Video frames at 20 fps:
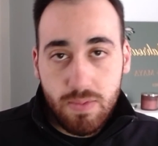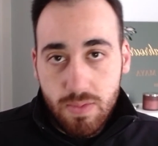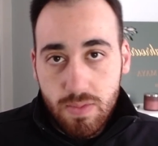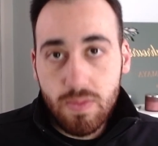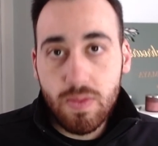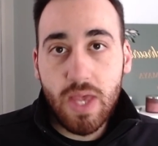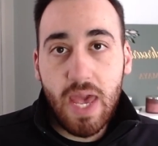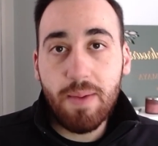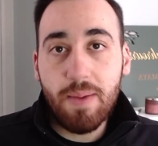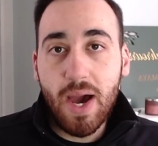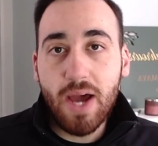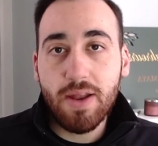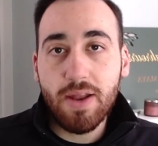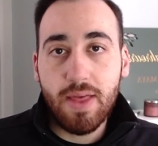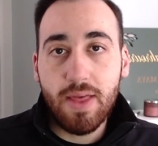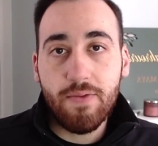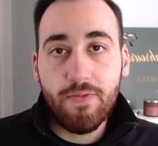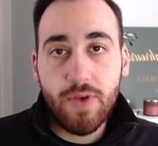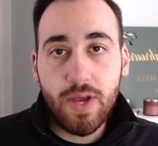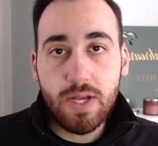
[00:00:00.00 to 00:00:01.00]
came out of
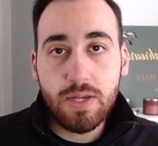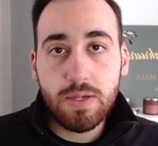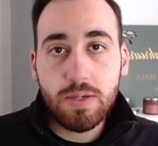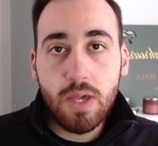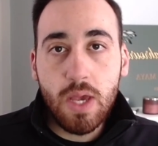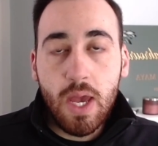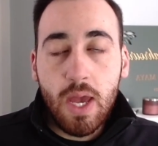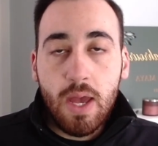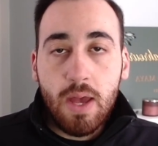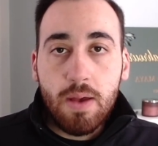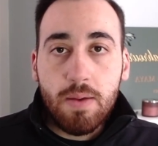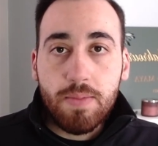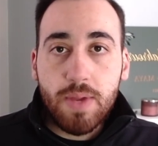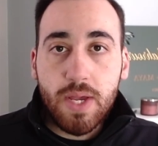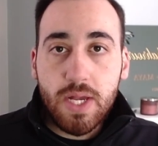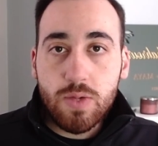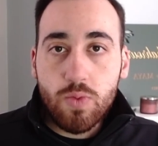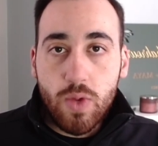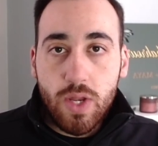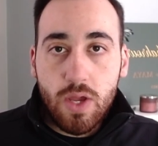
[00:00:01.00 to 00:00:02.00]
that phase.
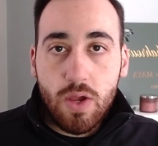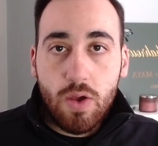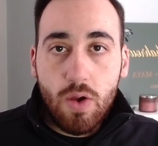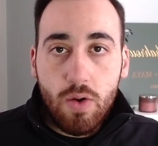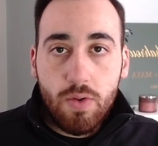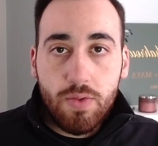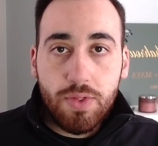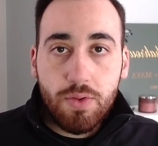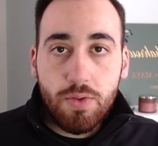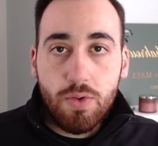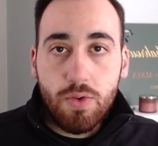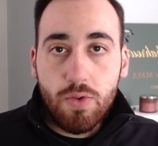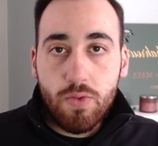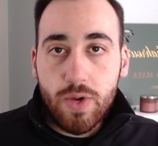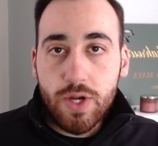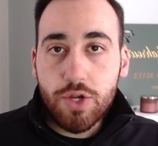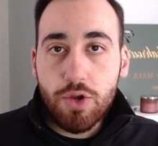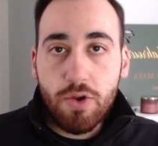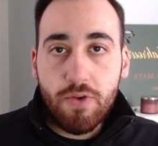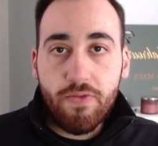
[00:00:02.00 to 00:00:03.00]
Because when you go through
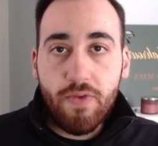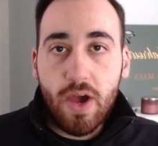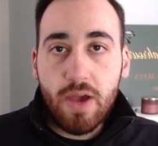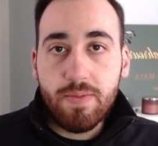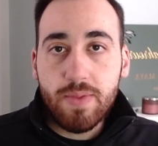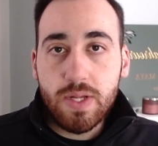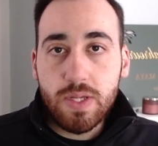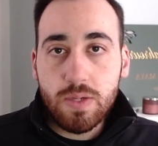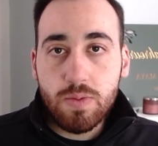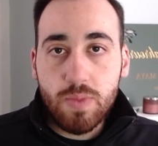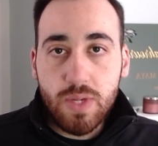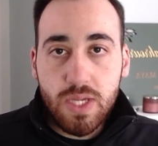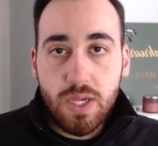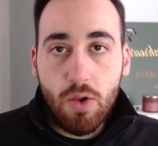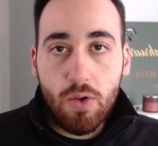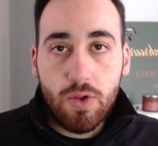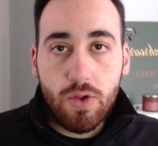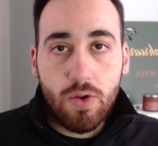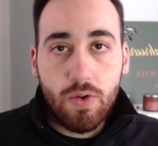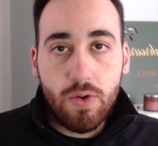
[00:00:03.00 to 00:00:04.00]
Richard Feynman's
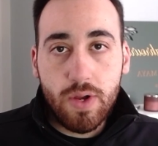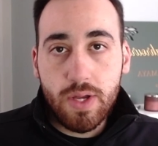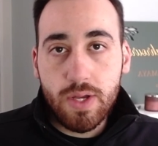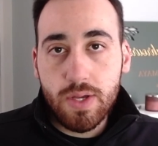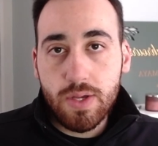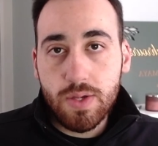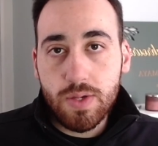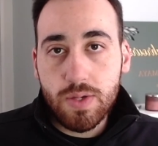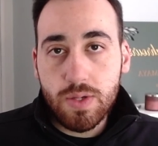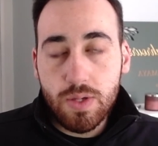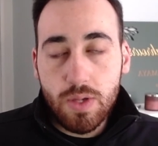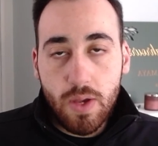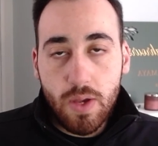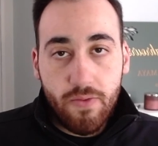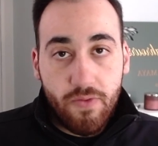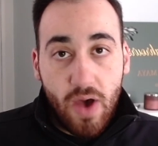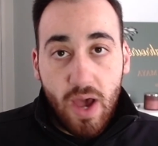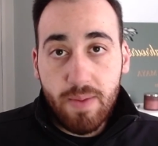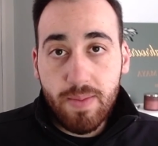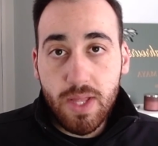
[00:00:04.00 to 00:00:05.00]
material, his
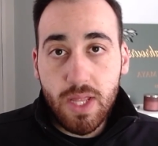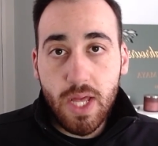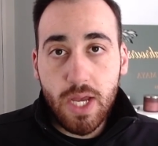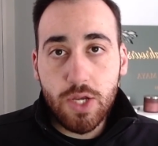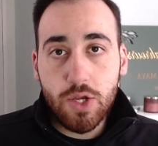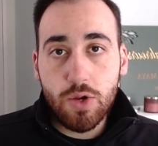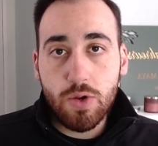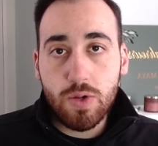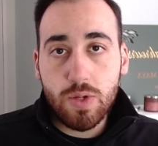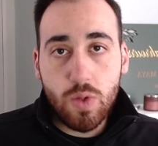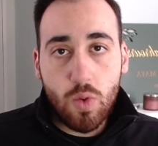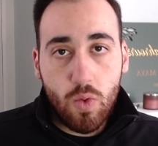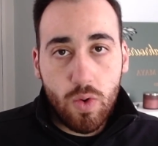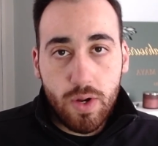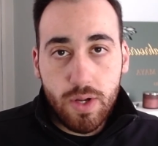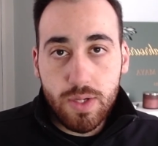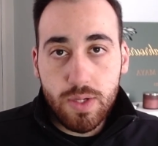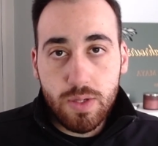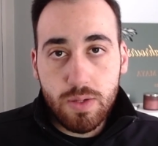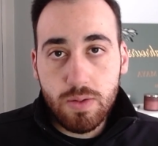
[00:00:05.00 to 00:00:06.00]
Feynman lectures or
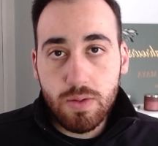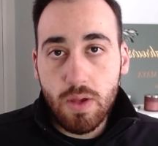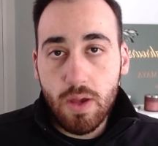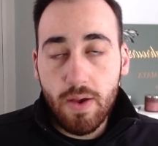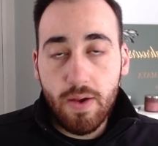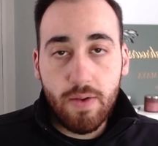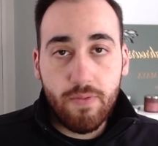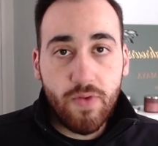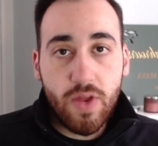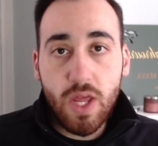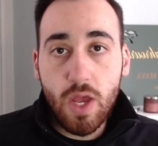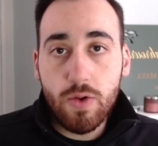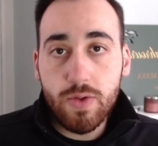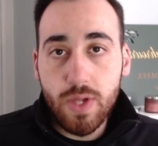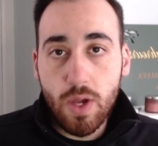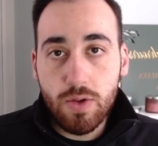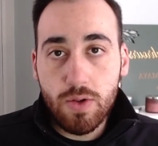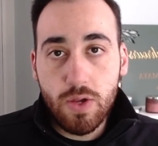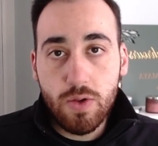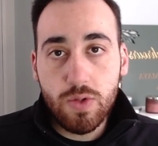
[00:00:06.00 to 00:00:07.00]
his videos
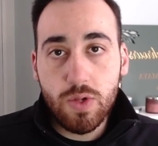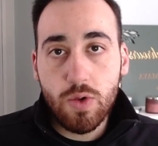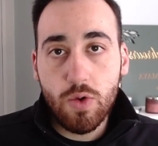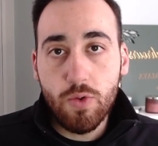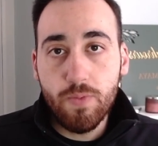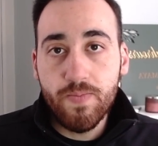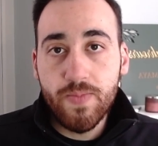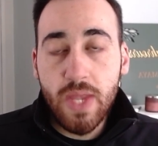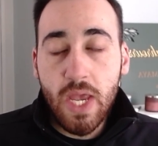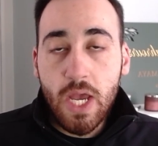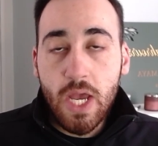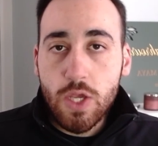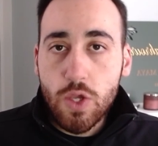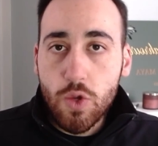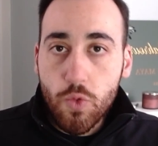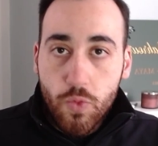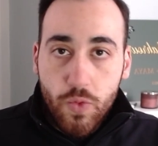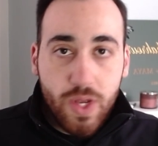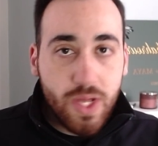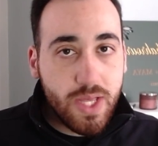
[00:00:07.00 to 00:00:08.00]
on YouTube, you
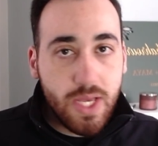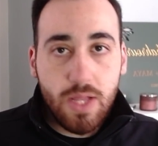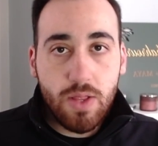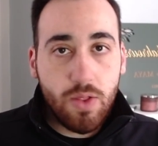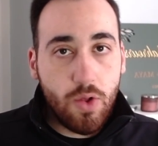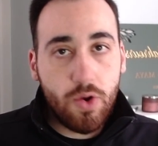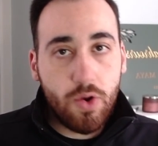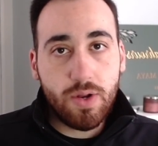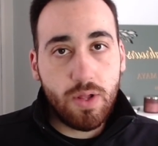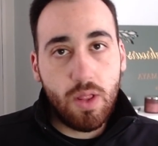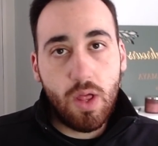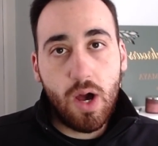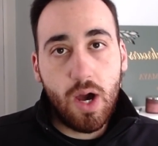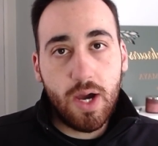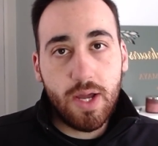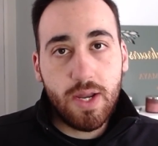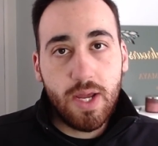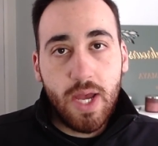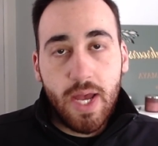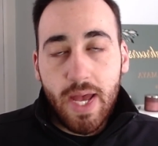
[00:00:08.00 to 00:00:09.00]
really learn a
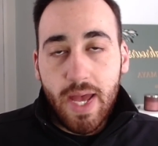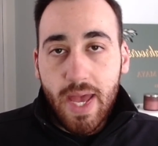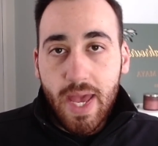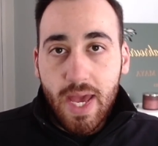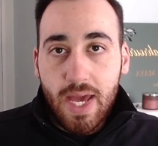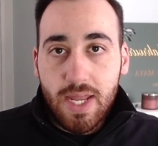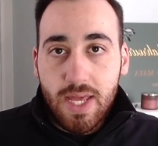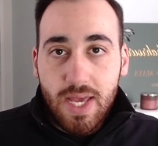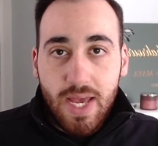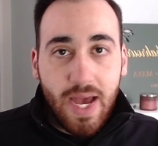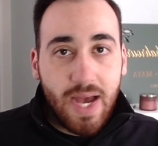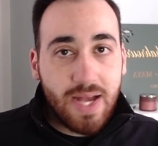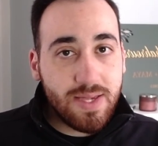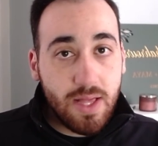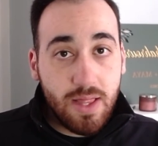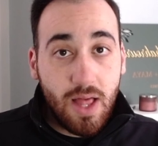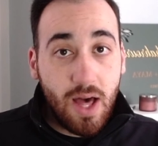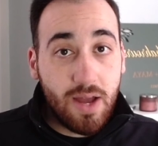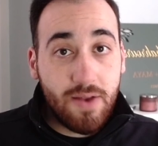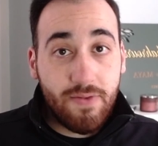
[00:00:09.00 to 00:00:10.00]
lot. And he has a
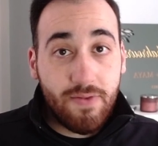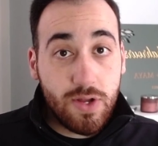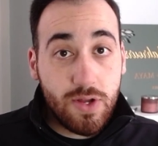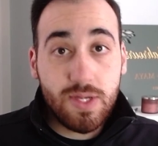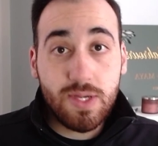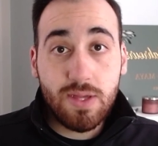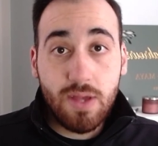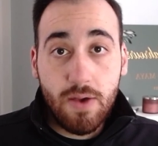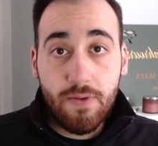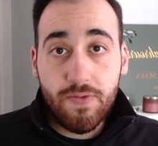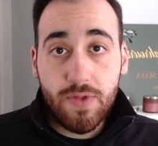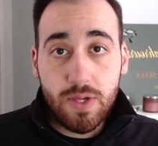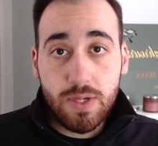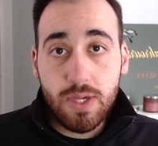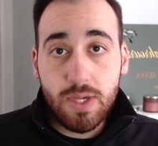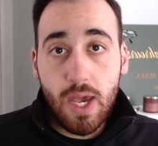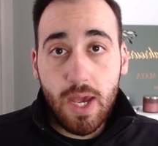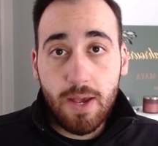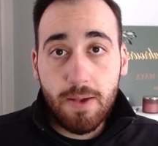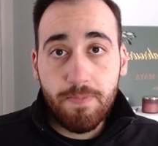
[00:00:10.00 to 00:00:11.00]
lot of good stuff to
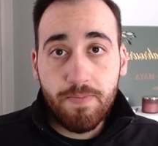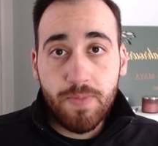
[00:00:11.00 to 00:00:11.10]
say.